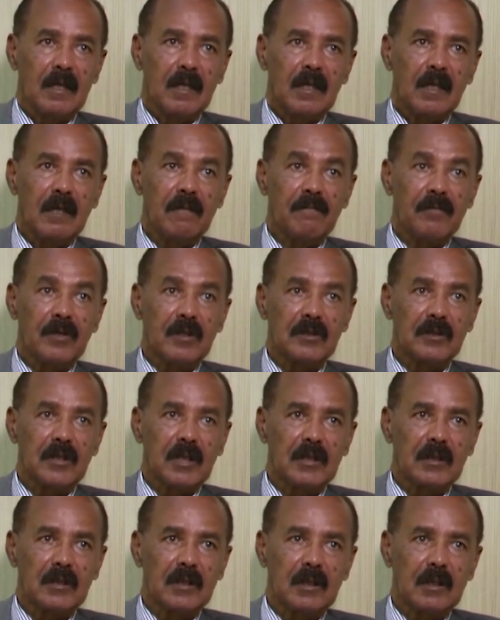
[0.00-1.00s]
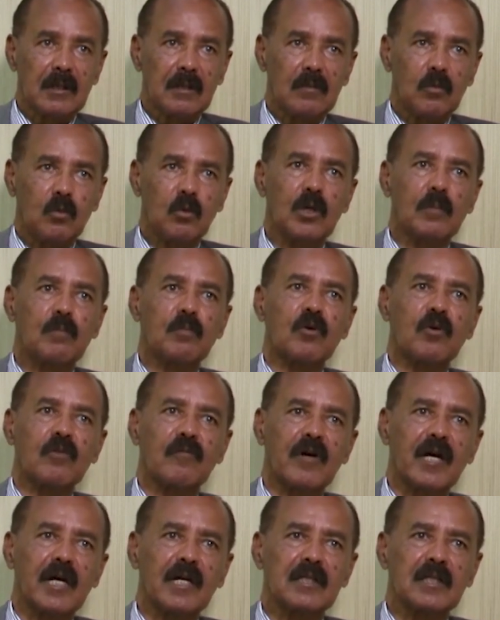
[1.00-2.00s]
infrastructure will
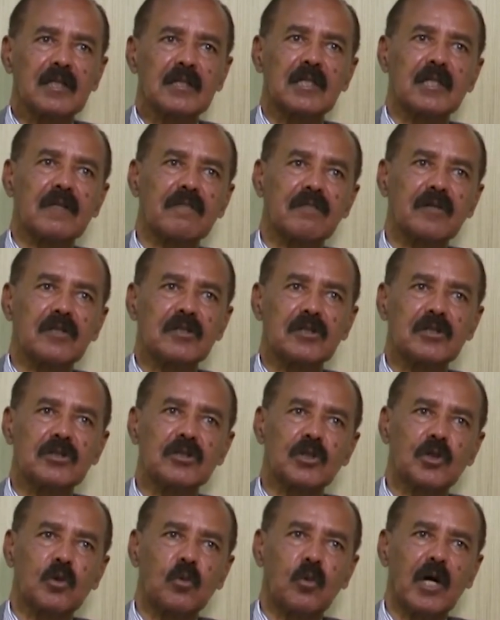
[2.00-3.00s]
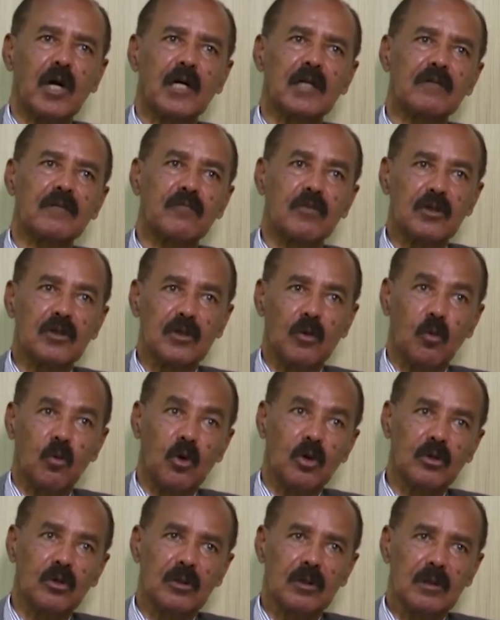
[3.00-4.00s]
provide the services required for the
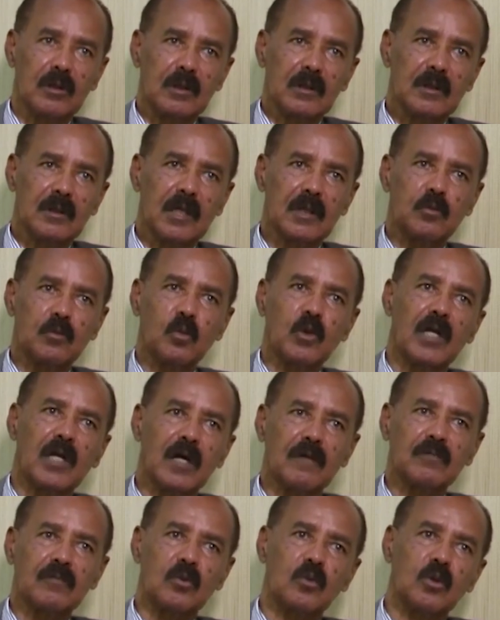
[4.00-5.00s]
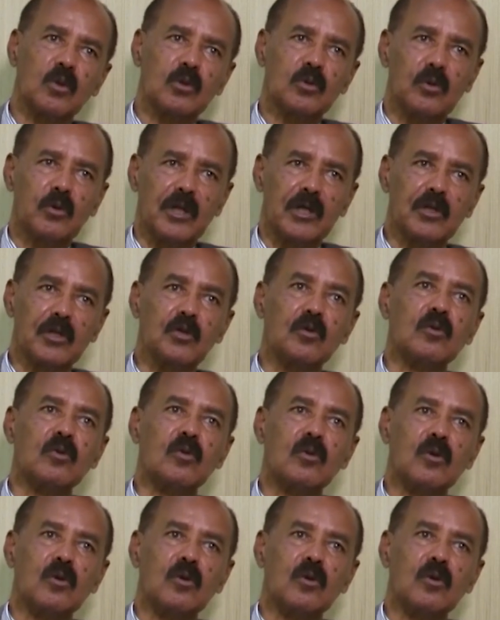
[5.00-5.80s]
world that will have to go to a new